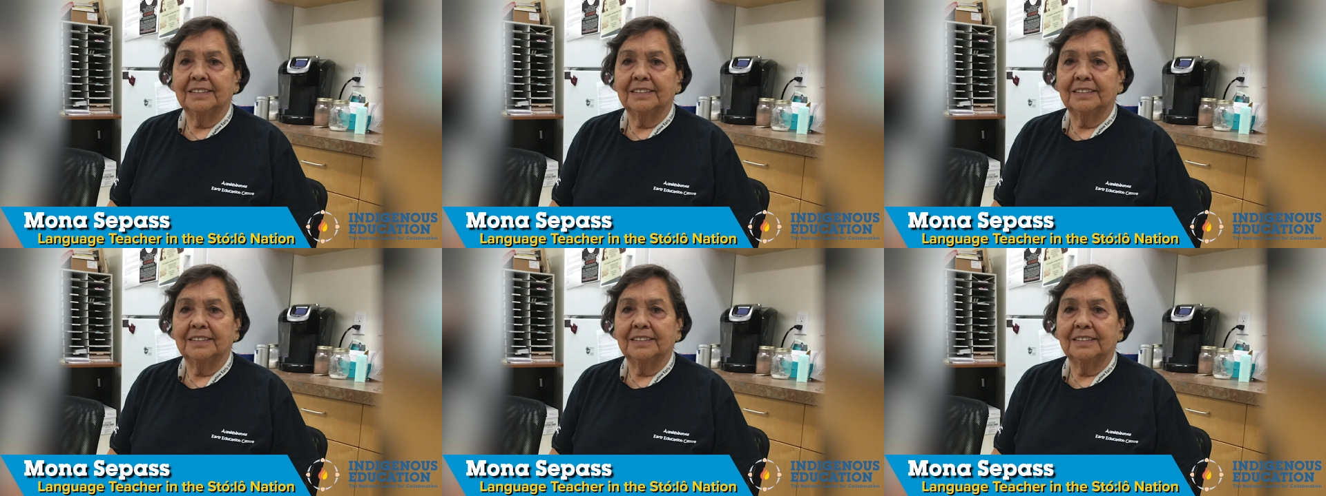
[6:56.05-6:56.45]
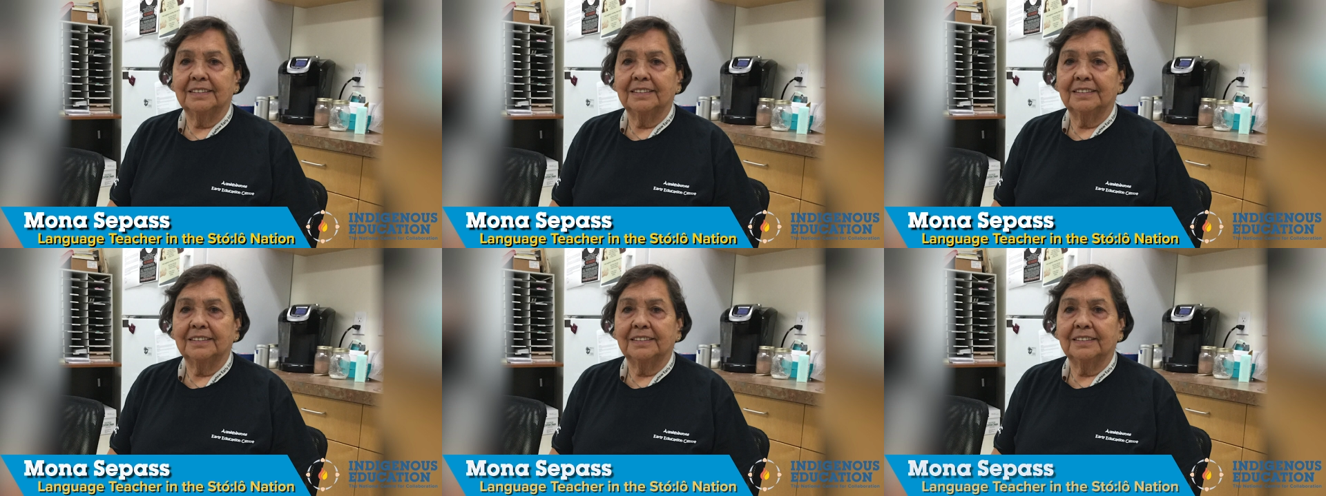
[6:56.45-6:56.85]

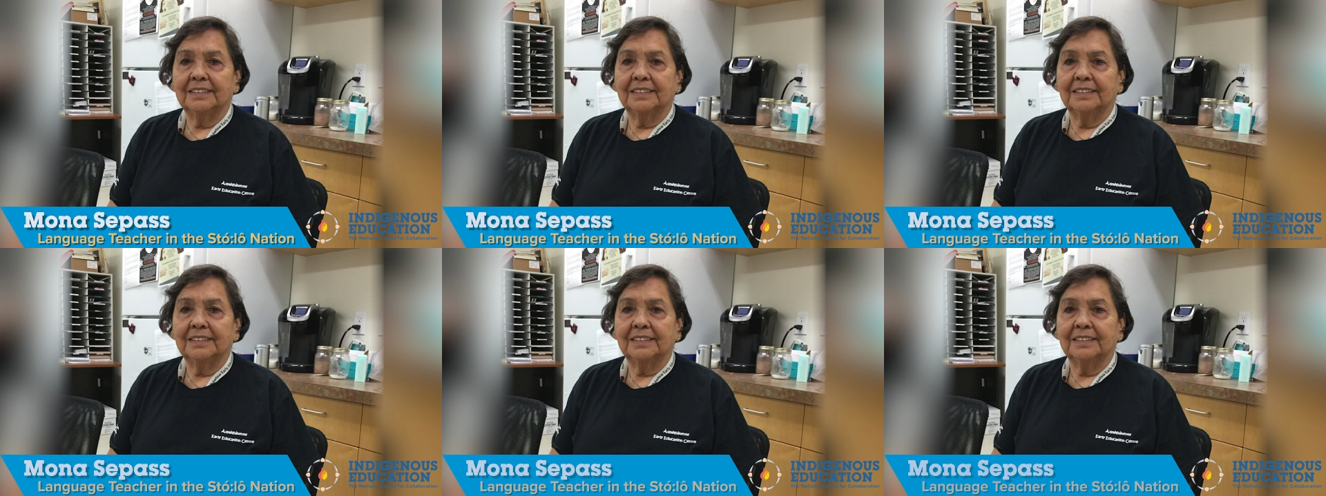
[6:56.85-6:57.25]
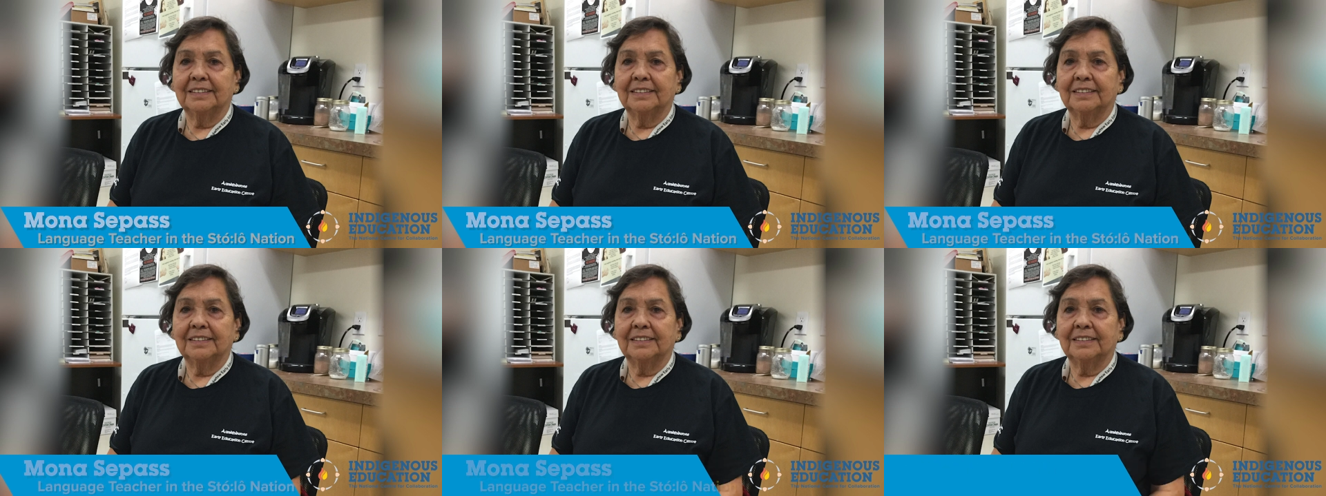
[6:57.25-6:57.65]

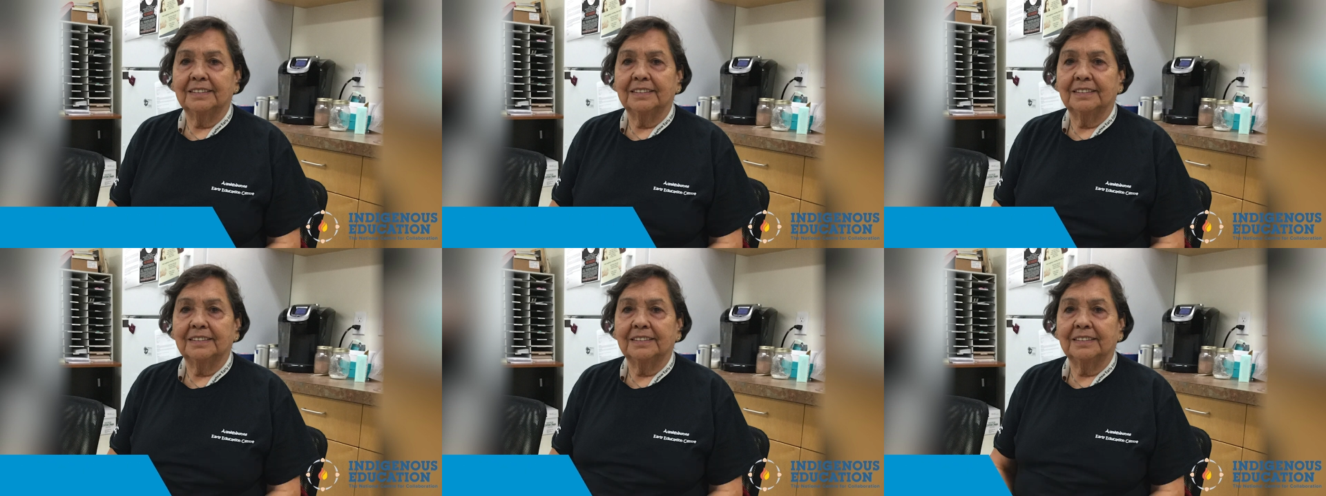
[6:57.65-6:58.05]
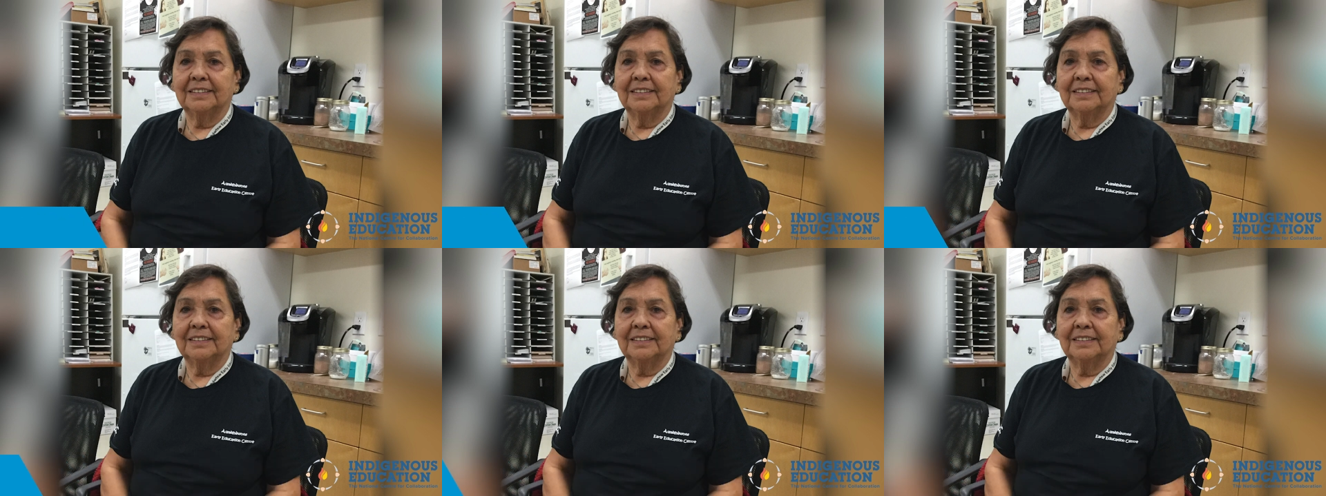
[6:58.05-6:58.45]

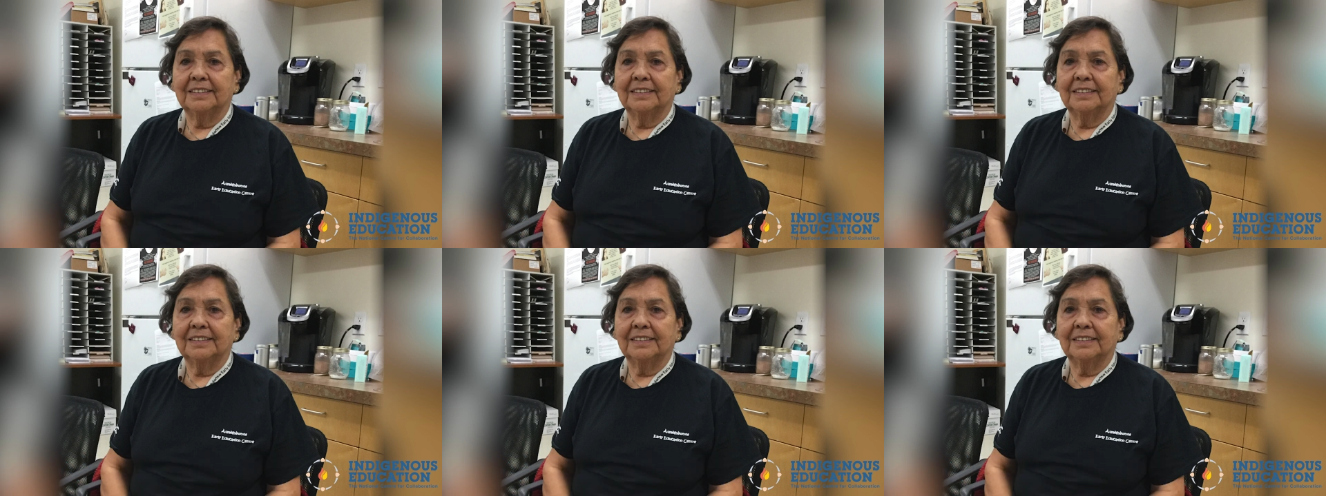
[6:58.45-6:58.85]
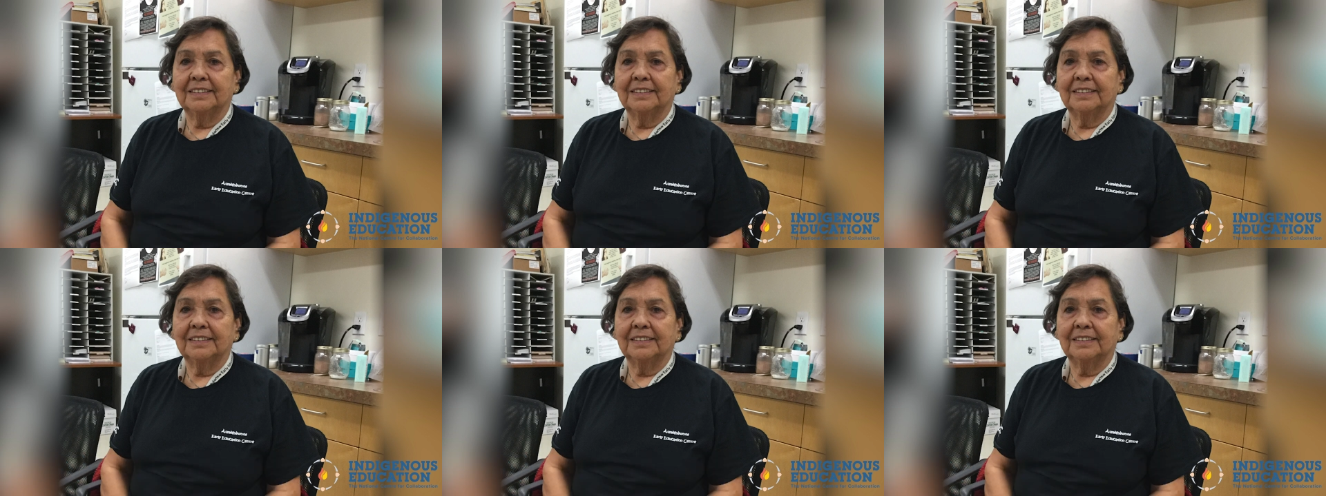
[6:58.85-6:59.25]

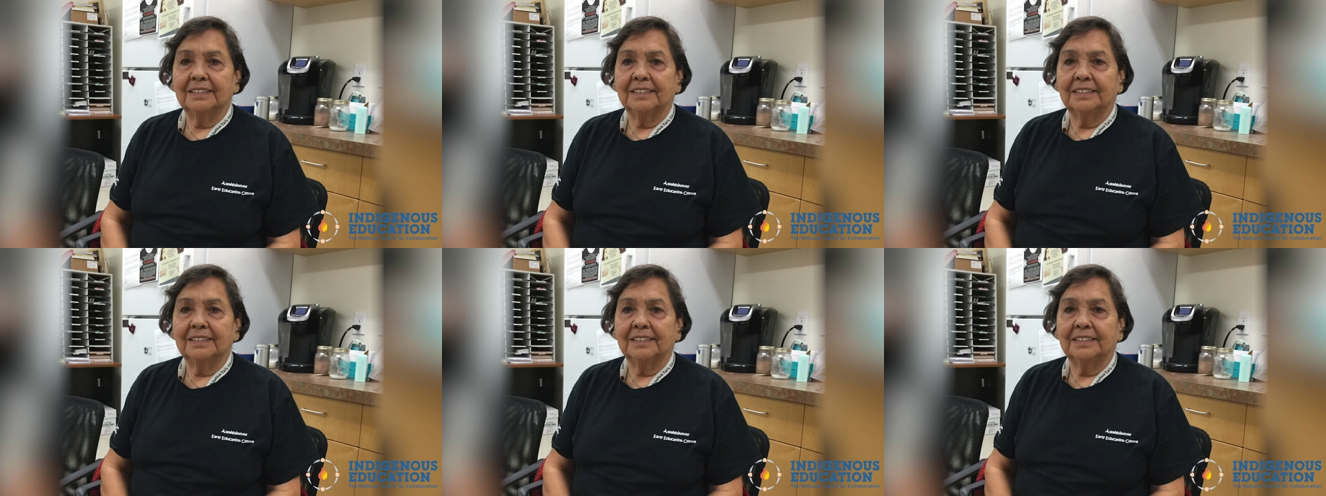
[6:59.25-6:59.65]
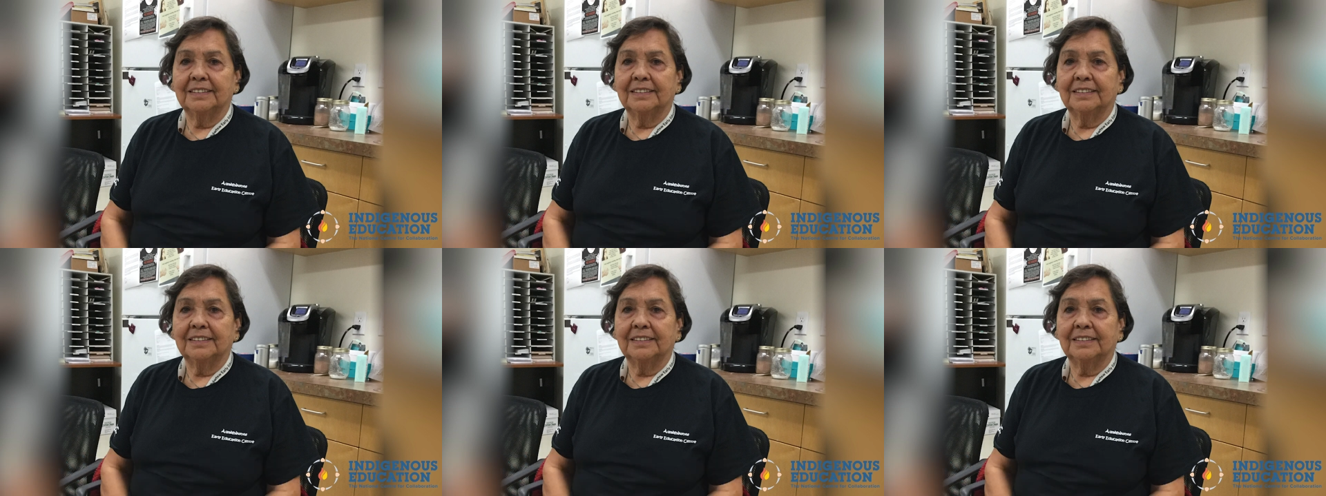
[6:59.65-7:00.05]

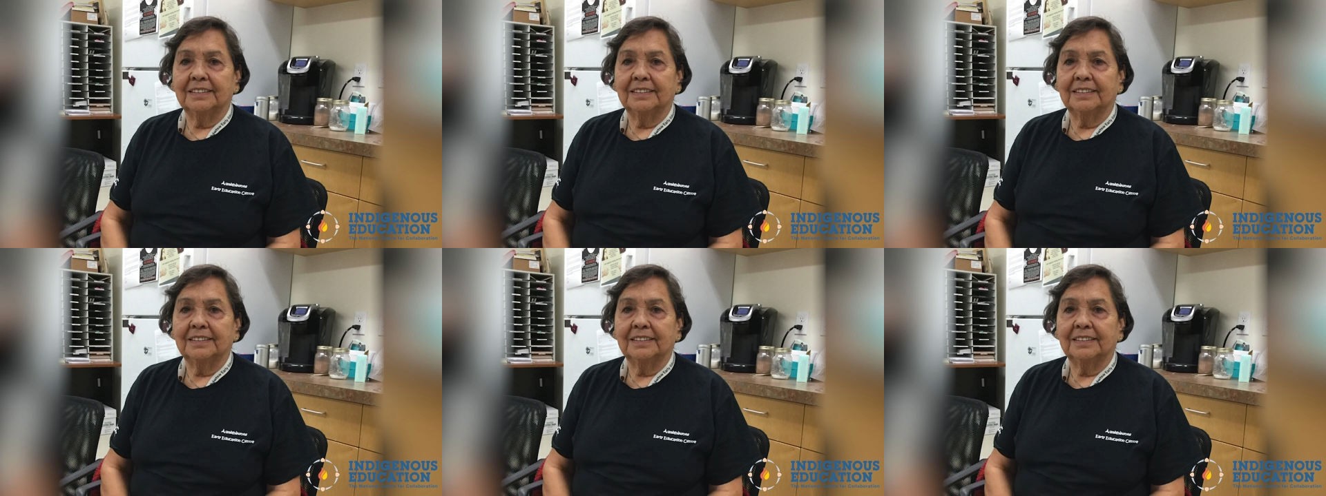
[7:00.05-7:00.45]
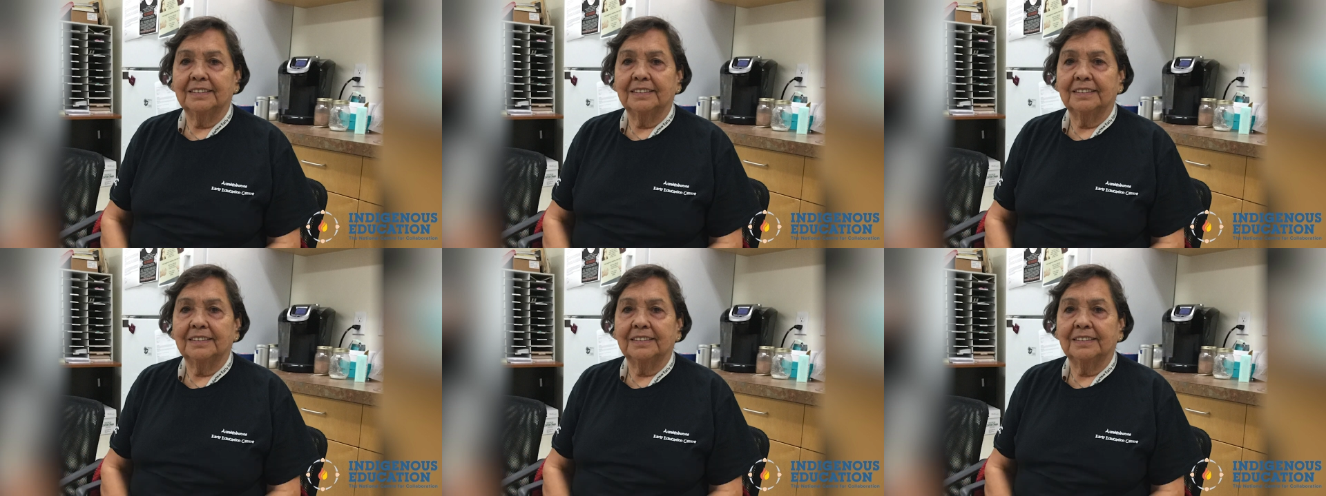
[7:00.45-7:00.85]

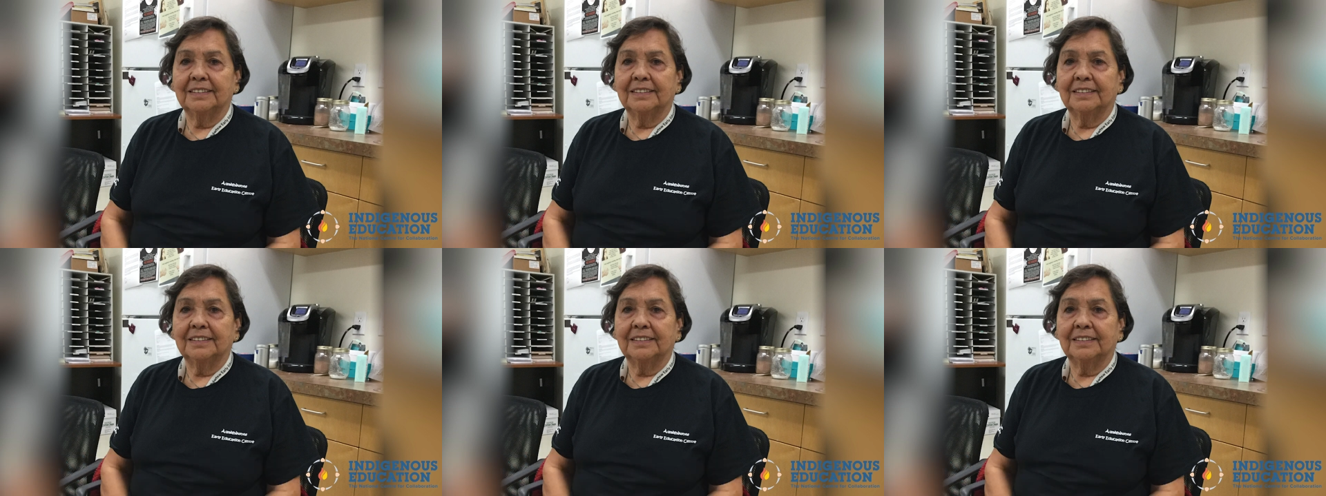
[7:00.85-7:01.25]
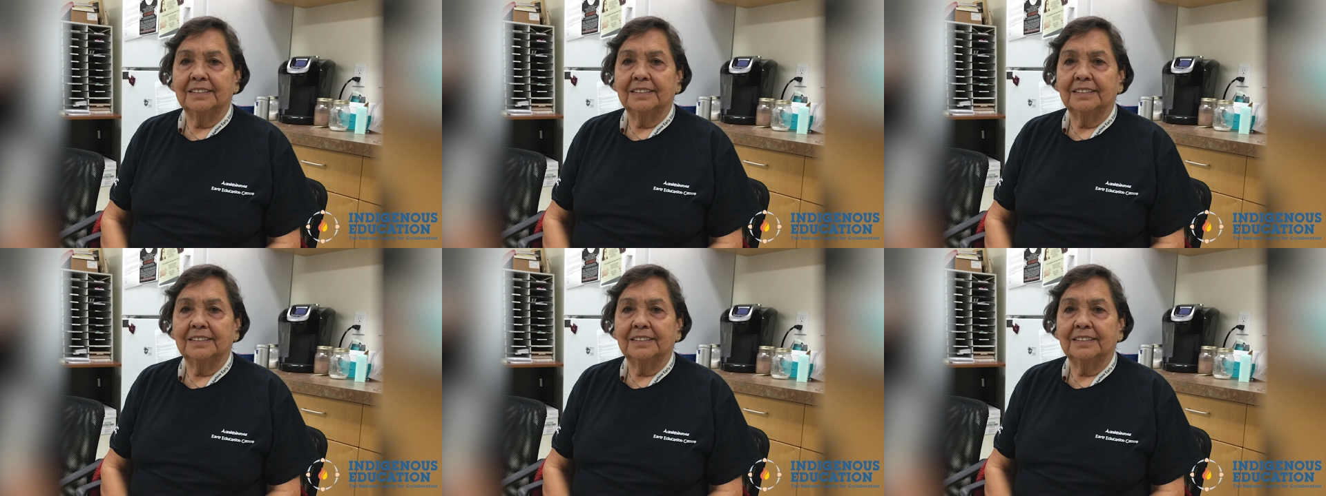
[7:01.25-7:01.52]
(no lip movement)